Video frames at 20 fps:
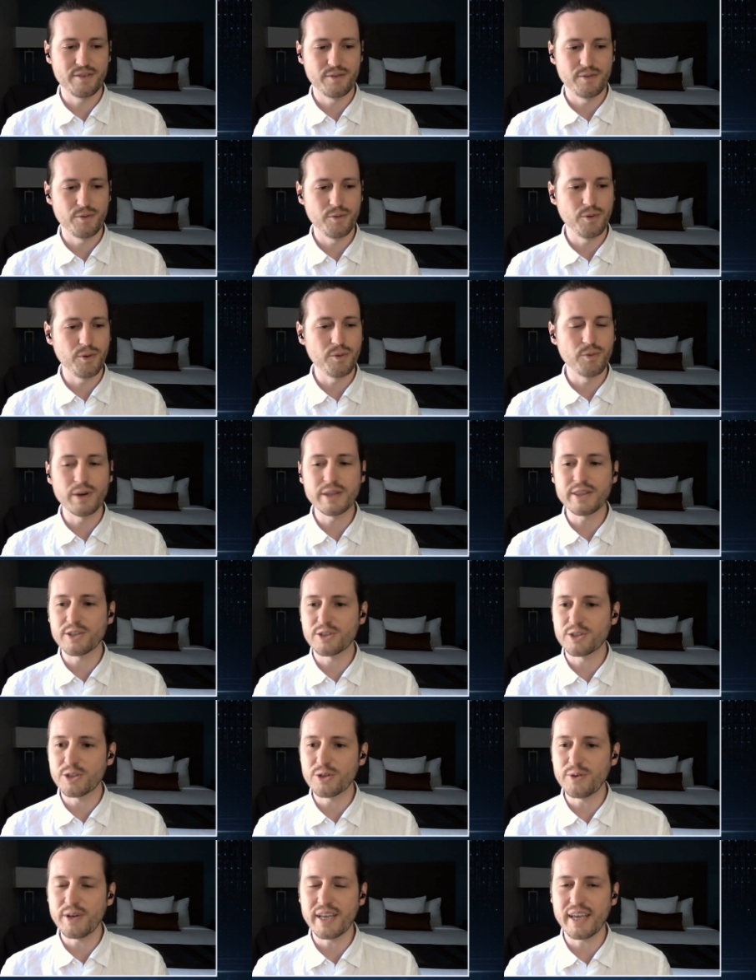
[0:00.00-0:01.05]
what they're
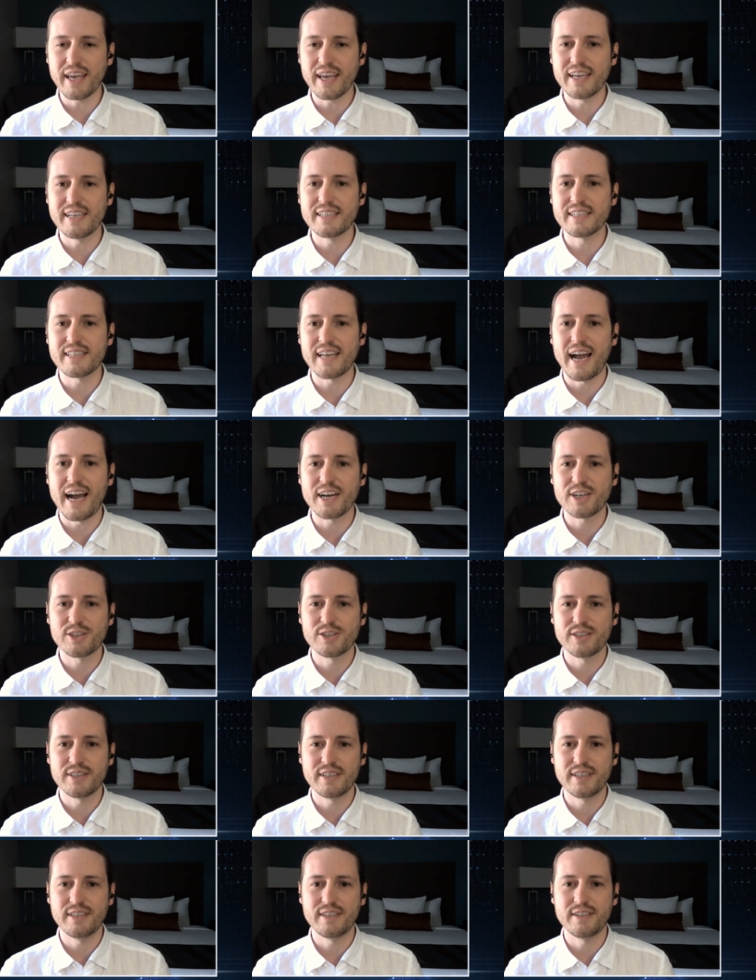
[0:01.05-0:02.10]
doing is
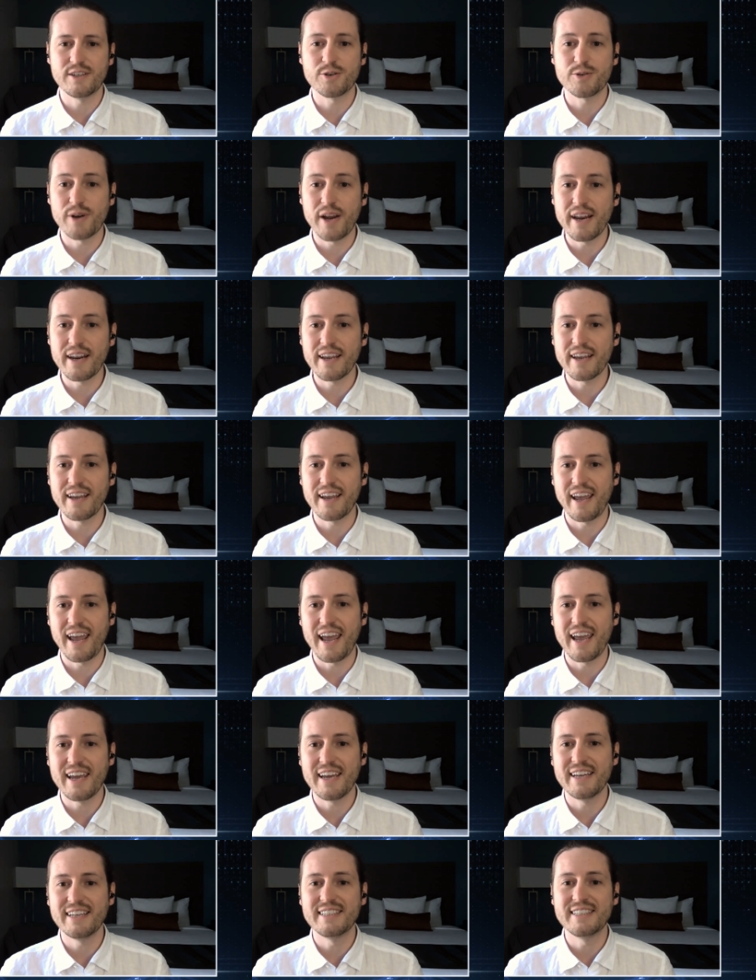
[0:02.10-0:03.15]
actually creating
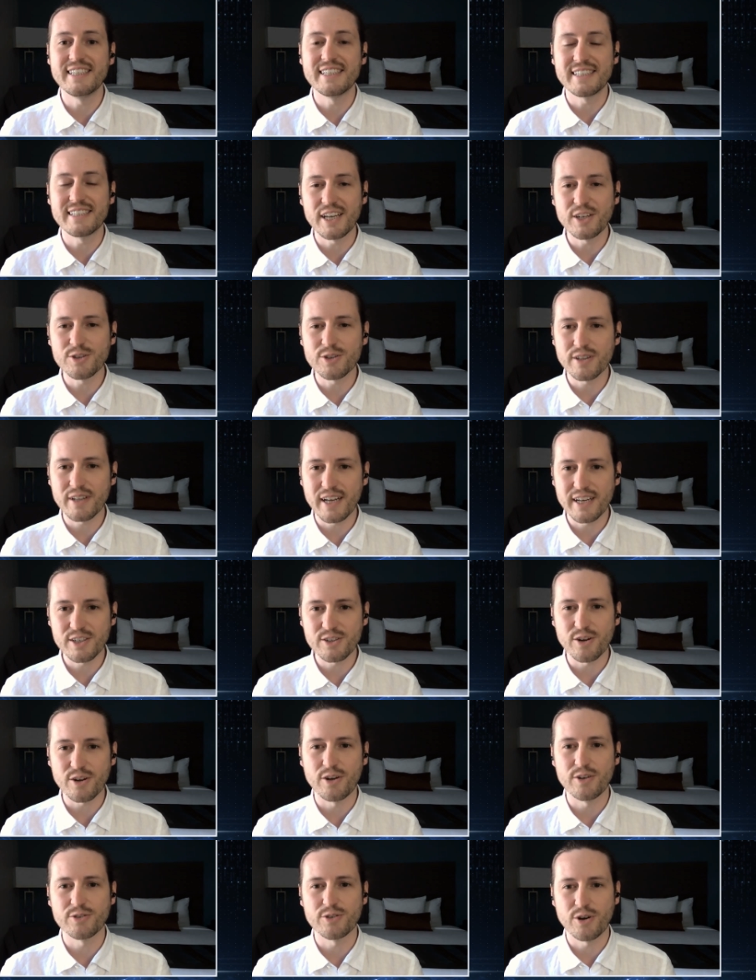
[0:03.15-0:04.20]
a decentralized
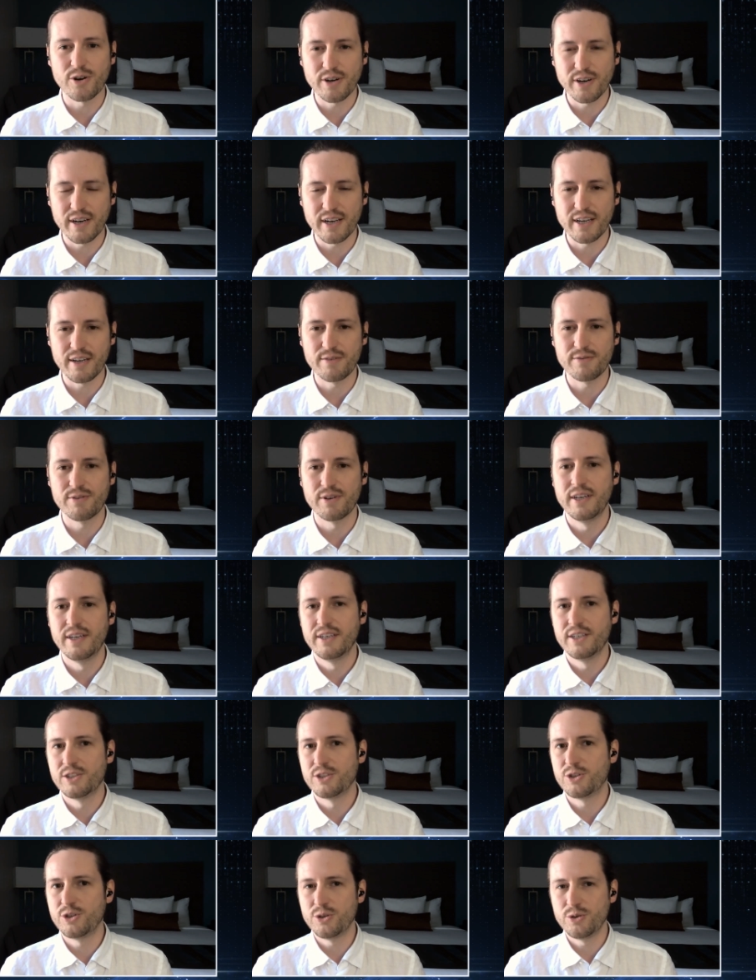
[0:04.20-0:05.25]
alternative
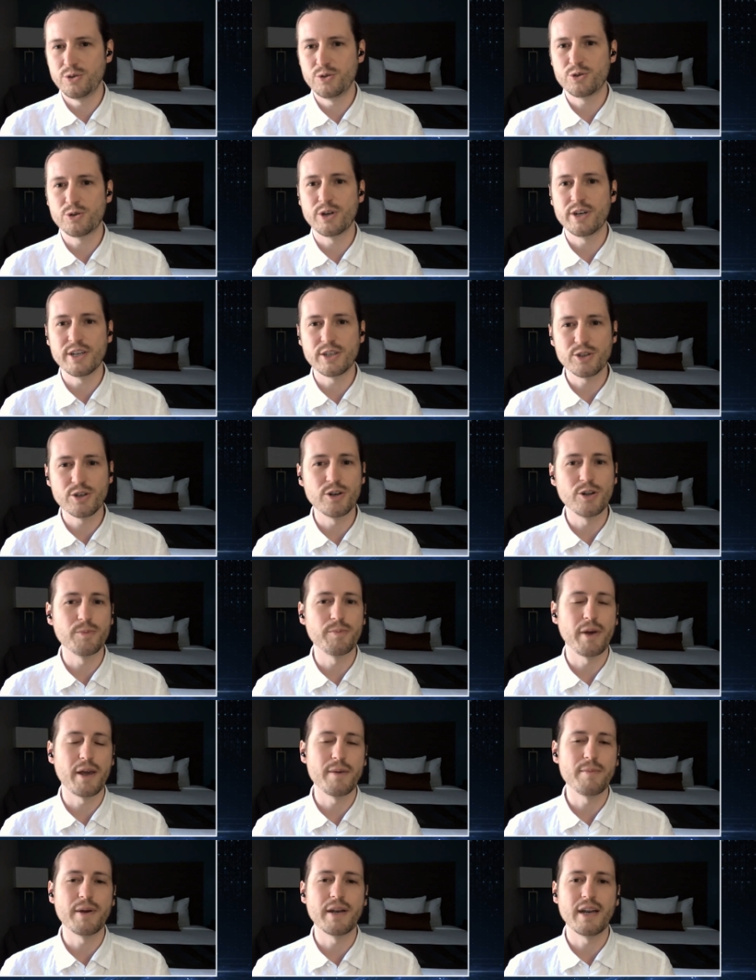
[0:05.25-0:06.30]
to traditional
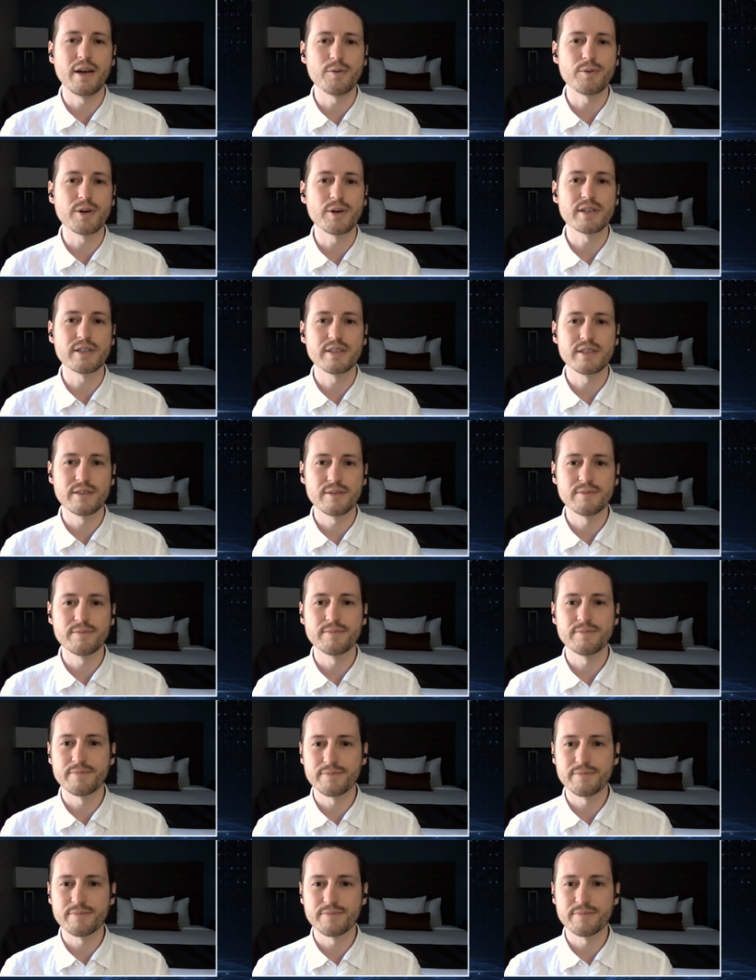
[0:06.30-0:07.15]
payment networks.